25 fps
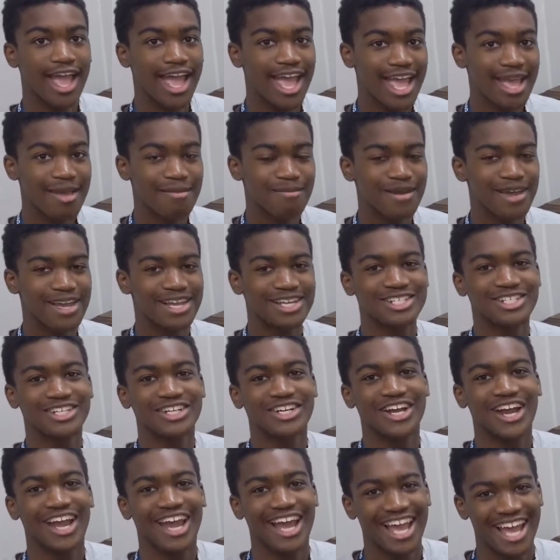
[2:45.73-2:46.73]
A
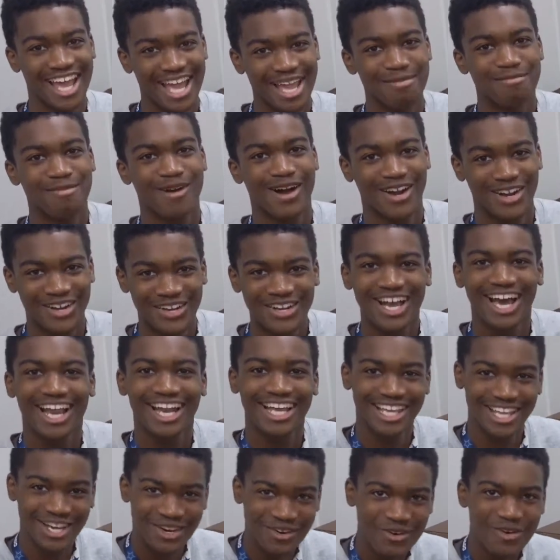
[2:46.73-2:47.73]
major, A minor. You kind
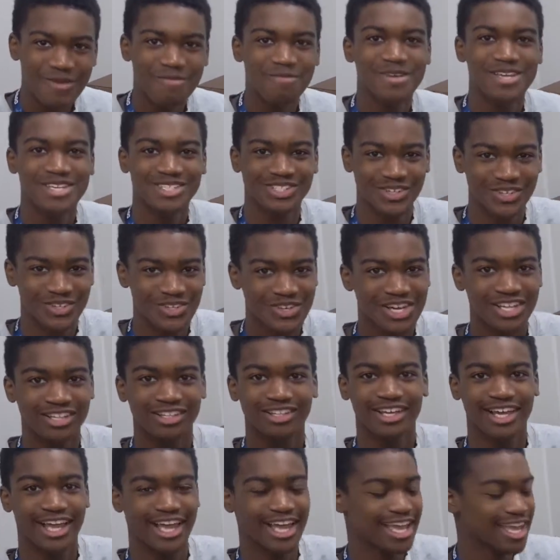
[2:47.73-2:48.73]
of getting with me? So you can
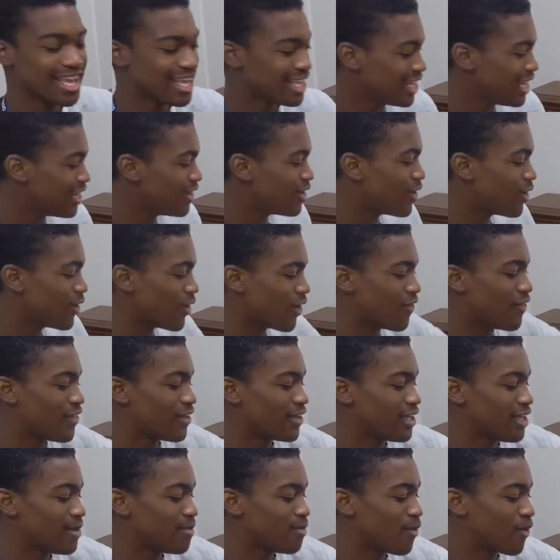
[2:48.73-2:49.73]
look at any note on the
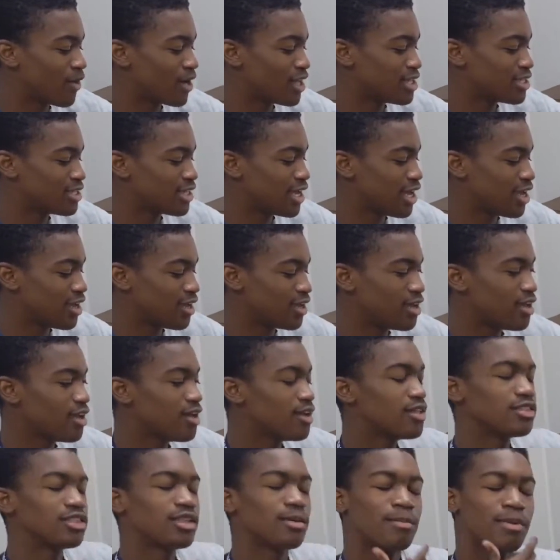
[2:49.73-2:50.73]
keyboard and say,
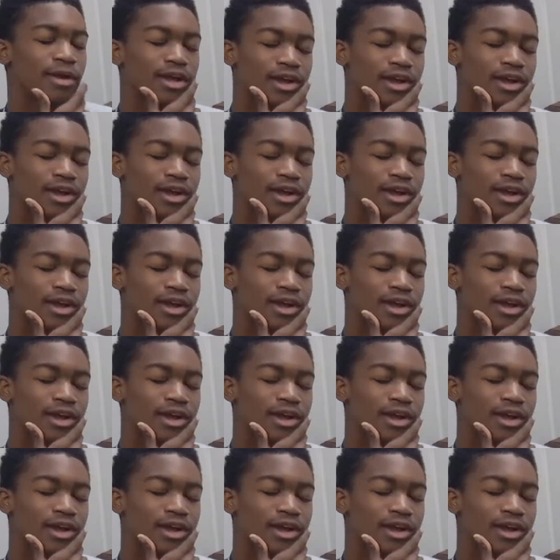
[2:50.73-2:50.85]
the